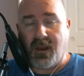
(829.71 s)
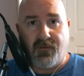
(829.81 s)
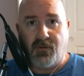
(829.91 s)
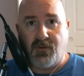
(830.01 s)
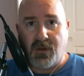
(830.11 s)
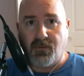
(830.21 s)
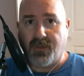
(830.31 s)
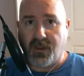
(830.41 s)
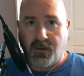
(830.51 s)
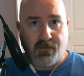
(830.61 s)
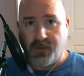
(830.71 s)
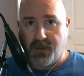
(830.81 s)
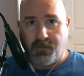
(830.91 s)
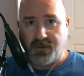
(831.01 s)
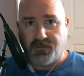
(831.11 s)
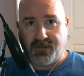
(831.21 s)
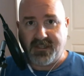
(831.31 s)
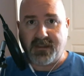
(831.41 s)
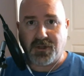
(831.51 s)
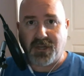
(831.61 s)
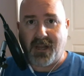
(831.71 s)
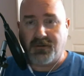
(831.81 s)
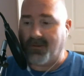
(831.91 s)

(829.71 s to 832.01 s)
and if you don't, then you're supposed to reset the challenge.